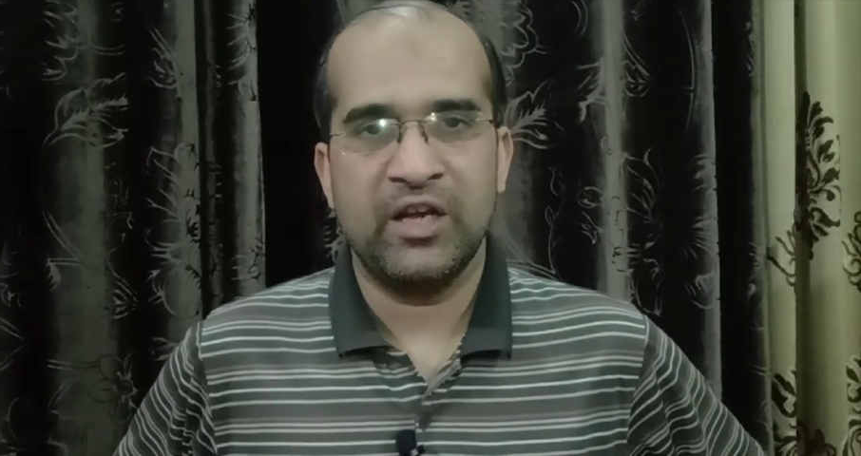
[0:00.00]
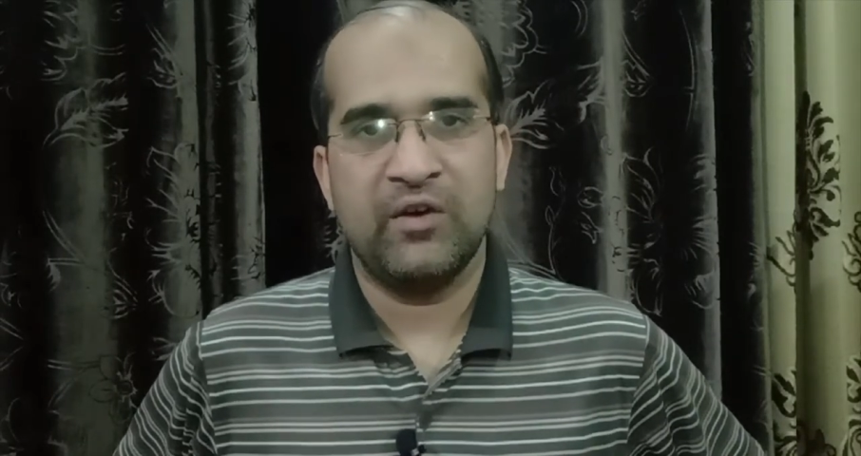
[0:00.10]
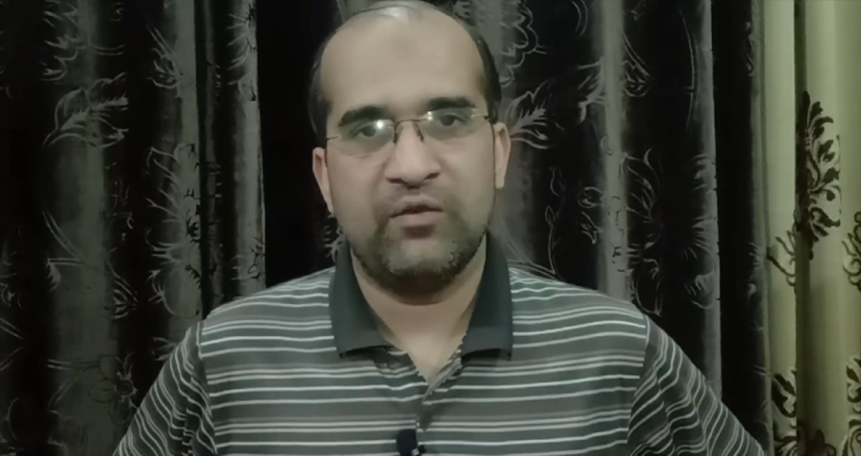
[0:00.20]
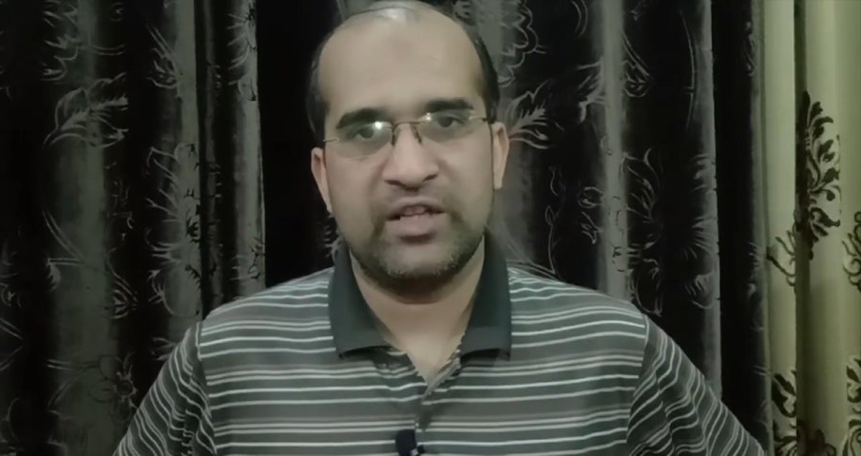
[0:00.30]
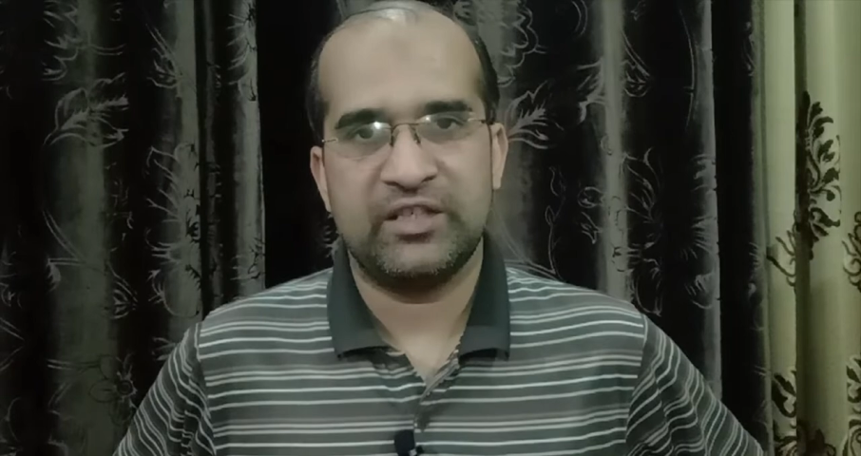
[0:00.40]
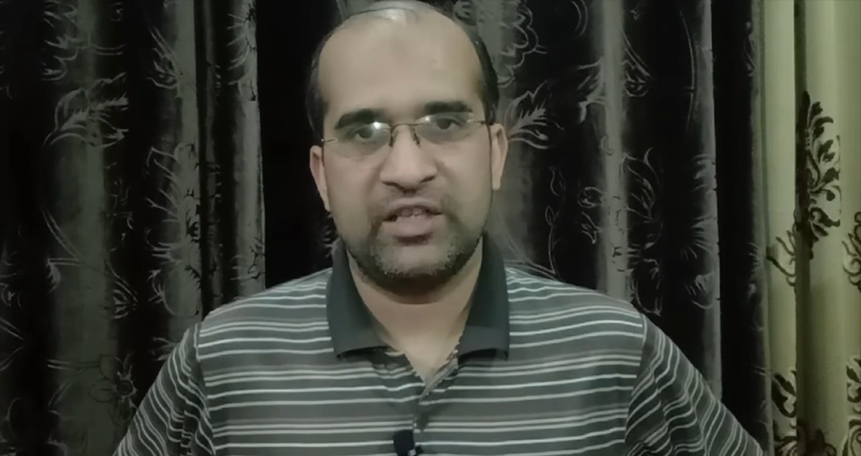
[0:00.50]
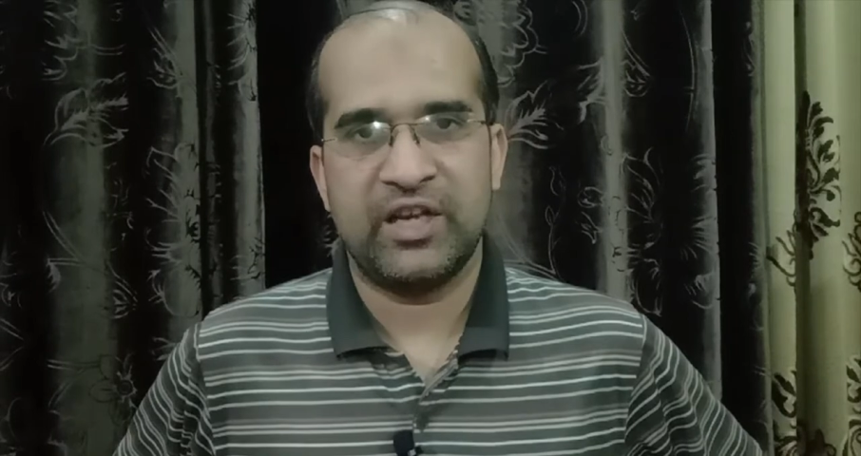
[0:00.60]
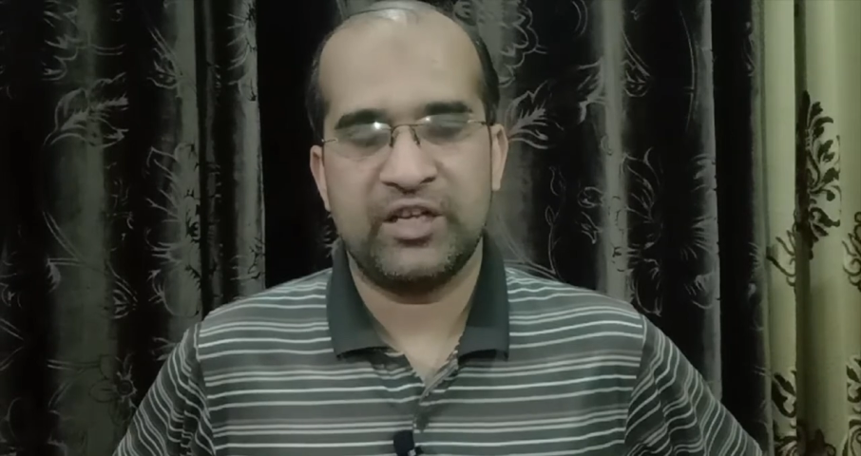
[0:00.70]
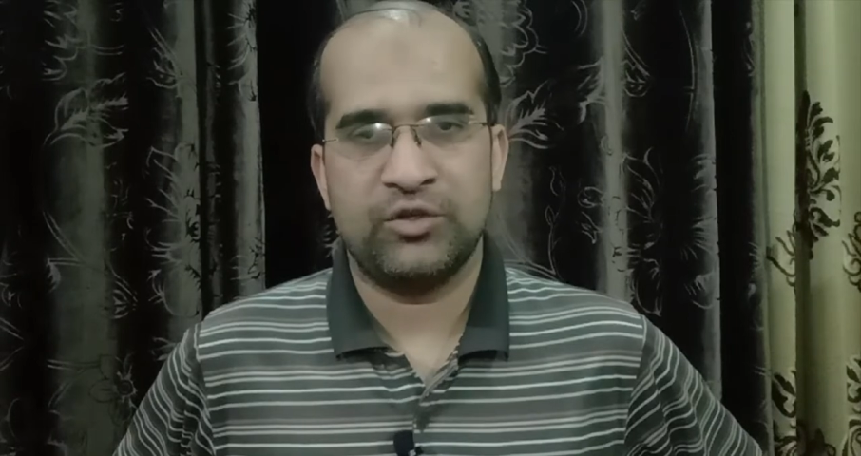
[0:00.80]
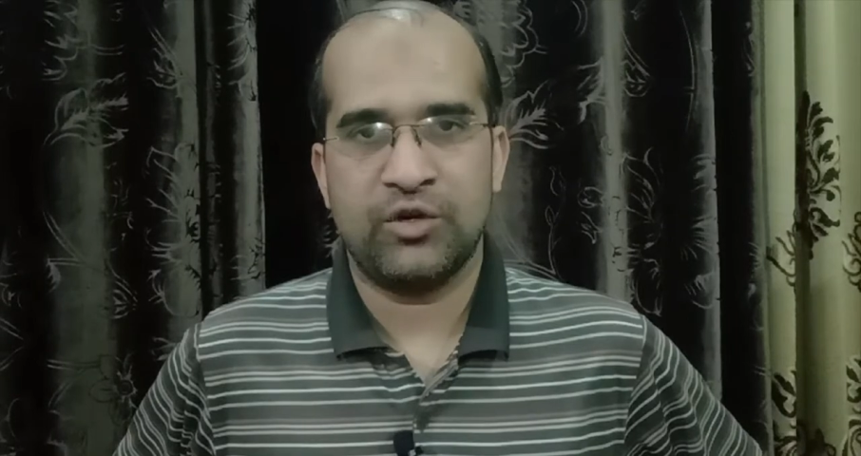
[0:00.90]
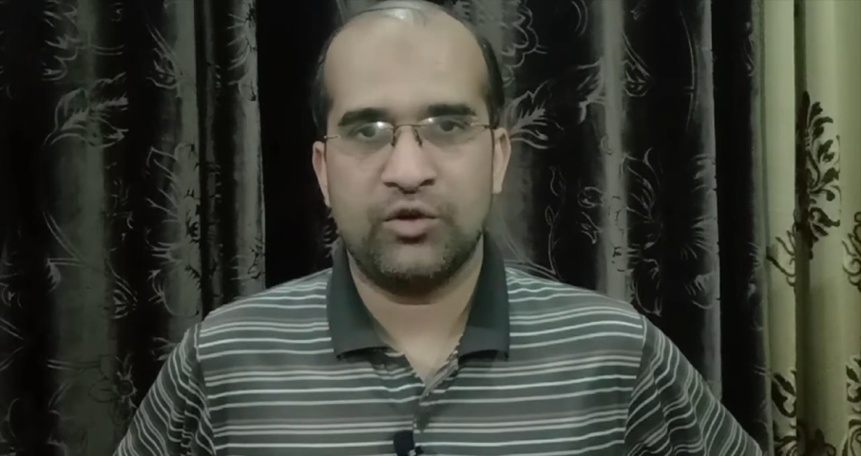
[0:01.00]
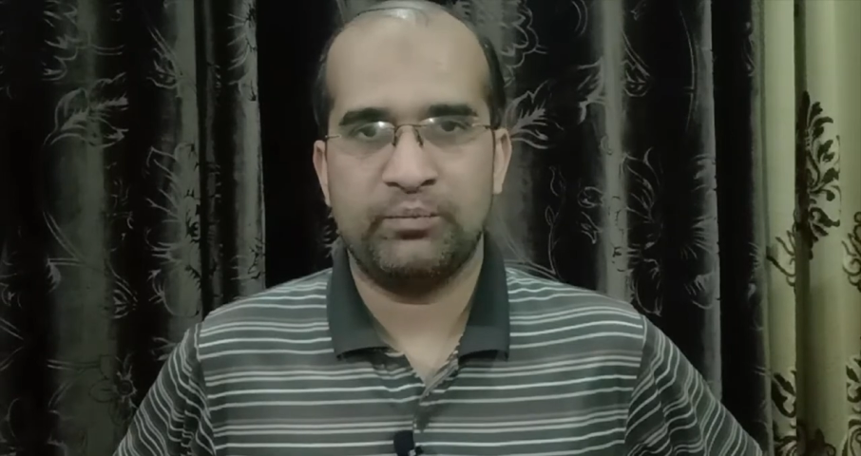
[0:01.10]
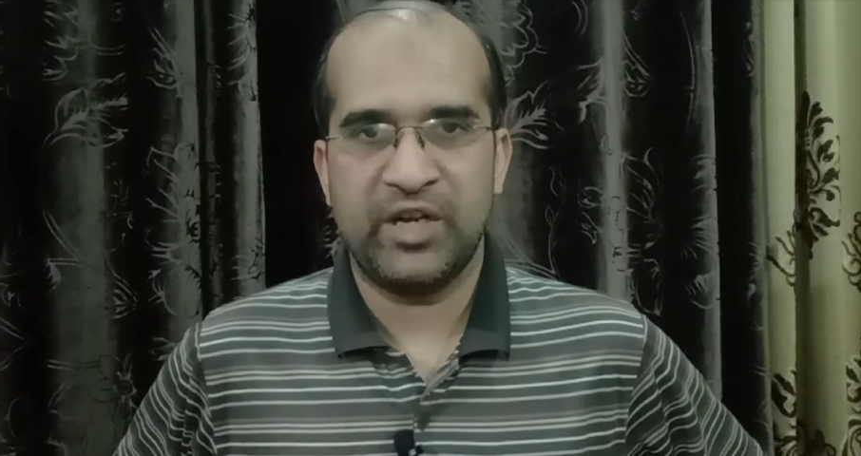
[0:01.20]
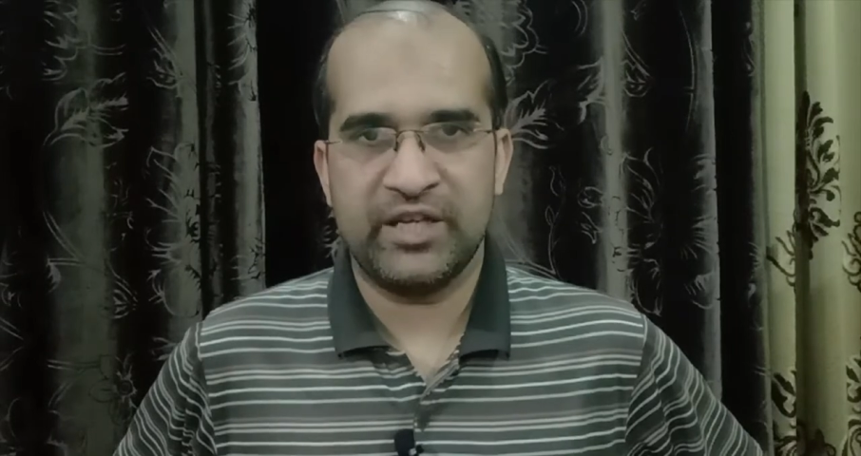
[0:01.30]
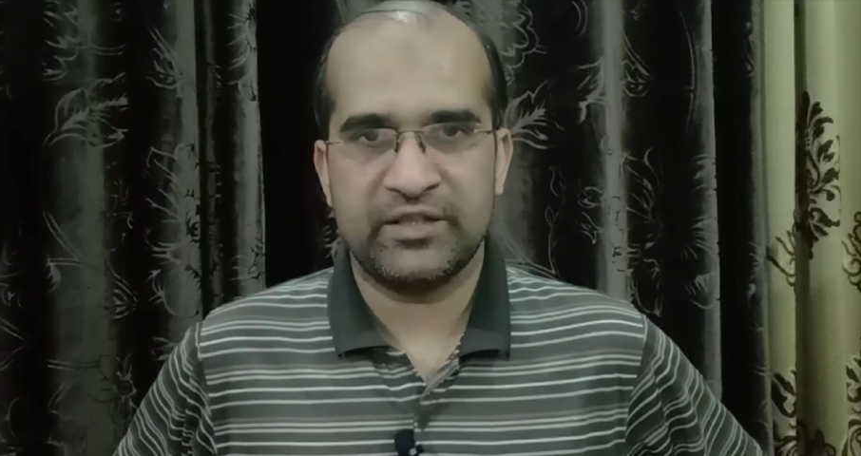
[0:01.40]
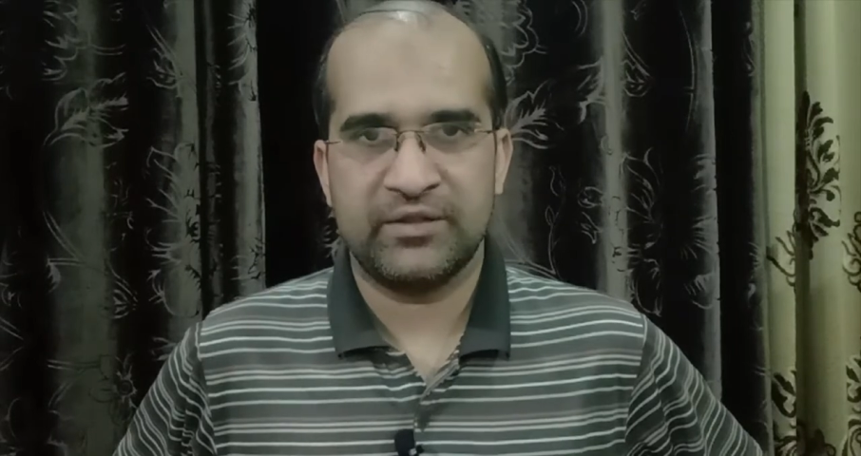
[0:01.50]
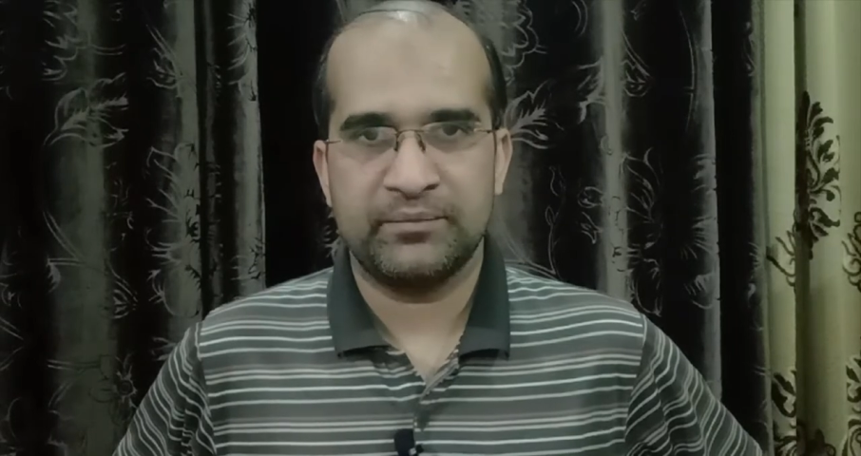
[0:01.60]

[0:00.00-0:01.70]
while sitting at your own place.